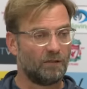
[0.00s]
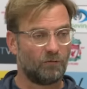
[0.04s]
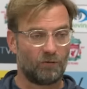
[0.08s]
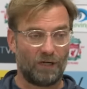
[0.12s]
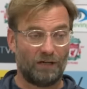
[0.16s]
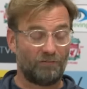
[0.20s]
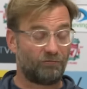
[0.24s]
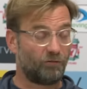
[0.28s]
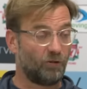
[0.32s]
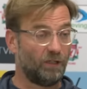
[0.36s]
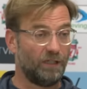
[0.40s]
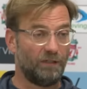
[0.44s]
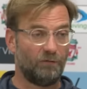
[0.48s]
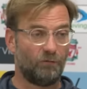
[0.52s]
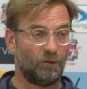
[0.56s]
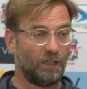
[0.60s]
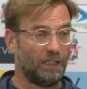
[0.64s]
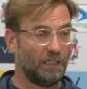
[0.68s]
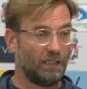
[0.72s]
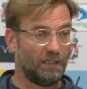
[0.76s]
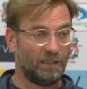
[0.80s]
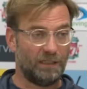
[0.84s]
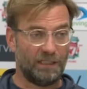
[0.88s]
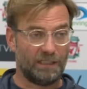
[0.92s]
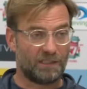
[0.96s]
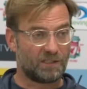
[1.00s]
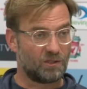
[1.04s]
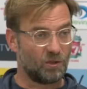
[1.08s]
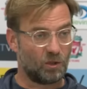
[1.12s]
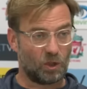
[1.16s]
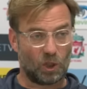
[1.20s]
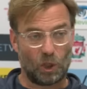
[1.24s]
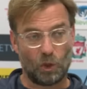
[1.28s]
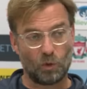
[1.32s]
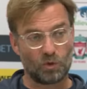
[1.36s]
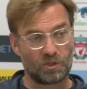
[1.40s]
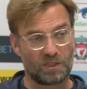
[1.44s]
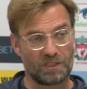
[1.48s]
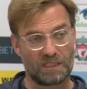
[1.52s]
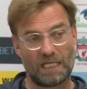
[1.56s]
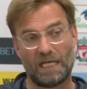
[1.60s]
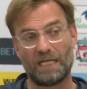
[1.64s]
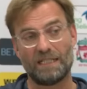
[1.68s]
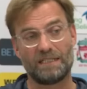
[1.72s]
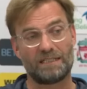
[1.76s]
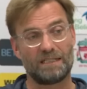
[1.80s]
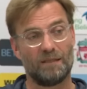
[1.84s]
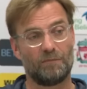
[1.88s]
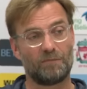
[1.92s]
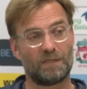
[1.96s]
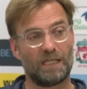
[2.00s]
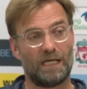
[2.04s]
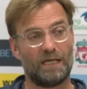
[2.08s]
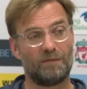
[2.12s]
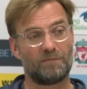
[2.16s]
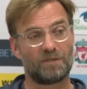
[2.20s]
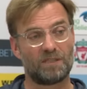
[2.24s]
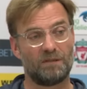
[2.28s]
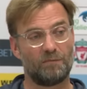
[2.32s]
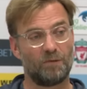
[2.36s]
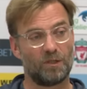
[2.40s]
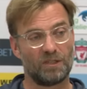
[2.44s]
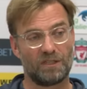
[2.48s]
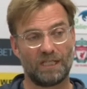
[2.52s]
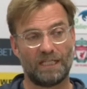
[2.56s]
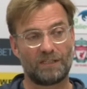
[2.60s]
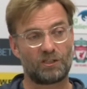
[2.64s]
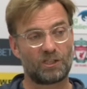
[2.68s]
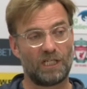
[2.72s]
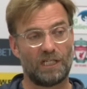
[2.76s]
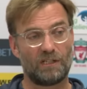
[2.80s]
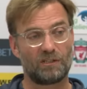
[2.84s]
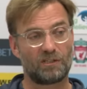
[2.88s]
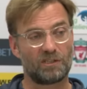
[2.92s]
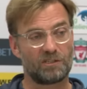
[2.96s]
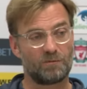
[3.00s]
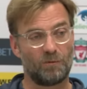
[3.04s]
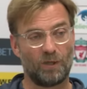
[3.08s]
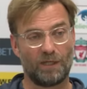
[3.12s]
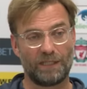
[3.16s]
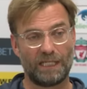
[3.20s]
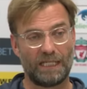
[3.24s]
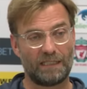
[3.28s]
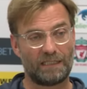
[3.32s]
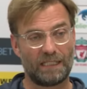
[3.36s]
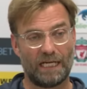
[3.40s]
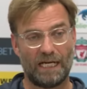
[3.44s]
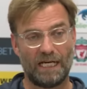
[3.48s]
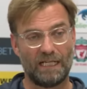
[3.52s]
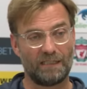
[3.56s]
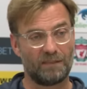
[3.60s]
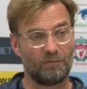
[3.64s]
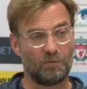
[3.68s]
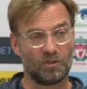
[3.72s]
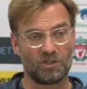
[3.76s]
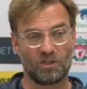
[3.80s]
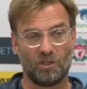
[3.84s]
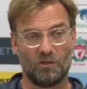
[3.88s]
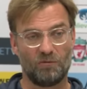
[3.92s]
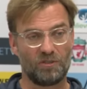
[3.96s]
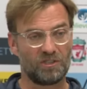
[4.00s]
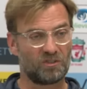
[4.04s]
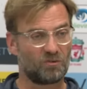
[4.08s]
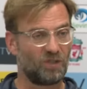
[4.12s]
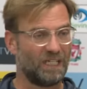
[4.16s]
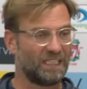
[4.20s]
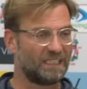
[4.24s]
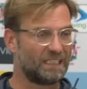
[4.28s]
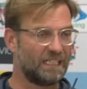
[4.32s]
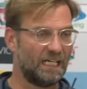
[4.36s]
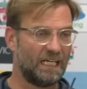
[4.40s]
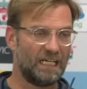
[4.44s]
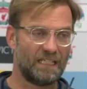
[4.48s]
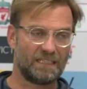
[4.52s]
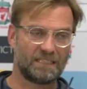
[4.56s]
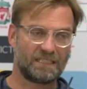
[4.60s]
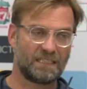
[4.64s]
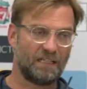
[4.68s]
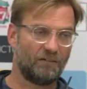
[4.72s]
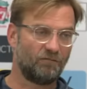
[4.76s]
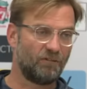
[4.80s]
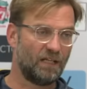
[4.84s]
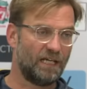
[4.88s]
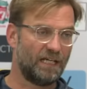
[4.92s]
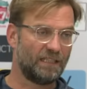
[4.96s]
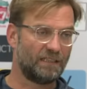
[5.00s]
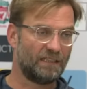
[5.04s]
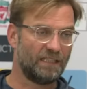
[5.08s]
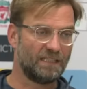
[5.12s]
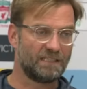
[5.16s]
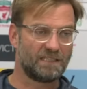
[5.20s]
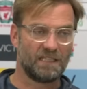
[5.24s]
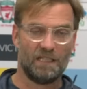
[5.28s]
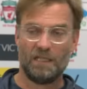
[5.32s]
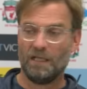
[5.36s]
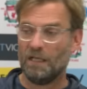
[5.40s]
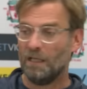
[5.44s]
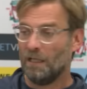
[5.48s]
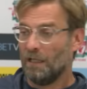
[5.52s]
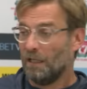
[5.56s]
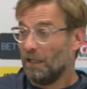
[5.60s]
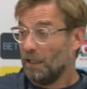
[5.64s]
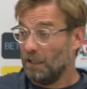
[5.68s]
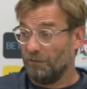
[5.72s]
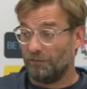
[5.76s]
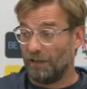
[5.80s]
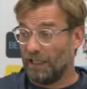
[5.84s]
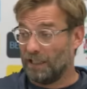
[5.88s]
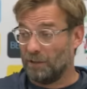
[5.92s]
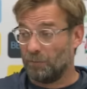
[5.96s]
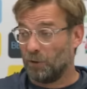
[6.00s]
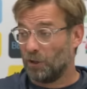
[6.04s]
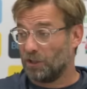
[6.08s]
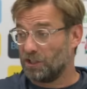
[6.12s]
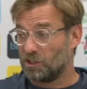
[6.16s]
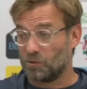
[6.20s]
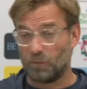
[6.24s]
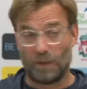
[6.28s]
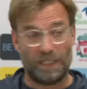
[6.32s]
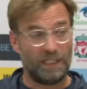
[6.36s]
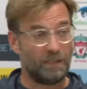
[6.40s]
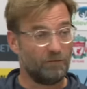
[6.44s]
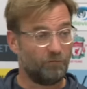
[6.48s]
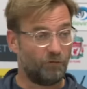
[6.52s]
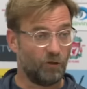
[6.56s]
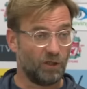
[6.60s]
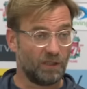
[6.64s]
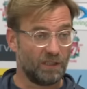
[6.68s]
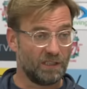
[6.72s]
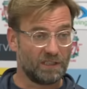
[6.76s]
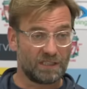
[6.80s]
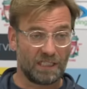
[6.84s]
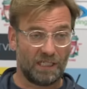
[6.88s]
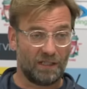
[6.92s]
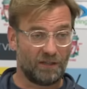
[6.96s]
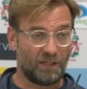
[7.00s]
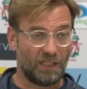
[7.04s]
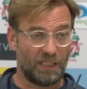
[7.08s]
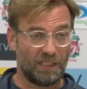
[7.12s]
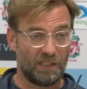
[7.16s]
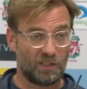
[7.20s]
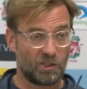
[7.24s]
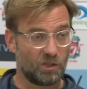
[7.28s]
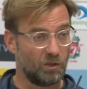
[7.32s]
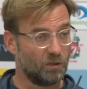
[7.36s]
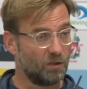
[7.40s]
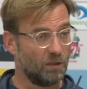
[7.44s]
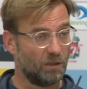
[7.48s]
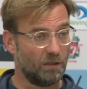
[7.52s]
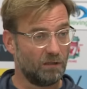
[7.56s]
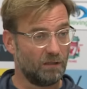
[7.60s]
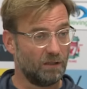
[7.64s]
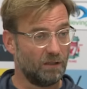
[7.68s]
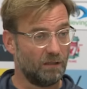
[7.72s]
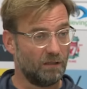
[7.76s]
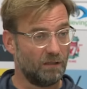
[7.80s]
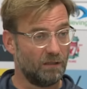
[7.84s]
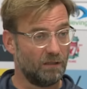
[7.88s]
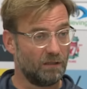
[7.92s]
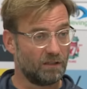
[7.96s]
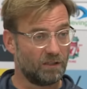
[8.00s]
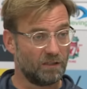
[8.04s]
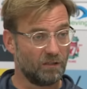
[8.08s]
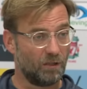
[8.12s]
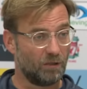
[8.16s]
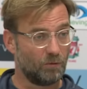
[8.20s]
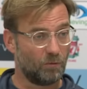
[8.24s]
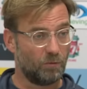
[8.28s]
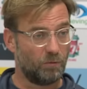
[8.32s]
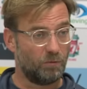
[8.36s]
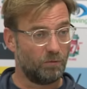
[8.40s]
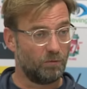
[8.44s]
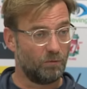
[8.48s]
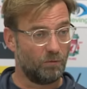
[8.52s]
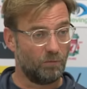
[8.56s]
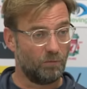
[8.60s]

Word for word: the referee really needs to close his eyes sometimes. You know, the challenges were that hard. It was always red card stuff like this. If anybody's waiting for this, I think it should not. It's not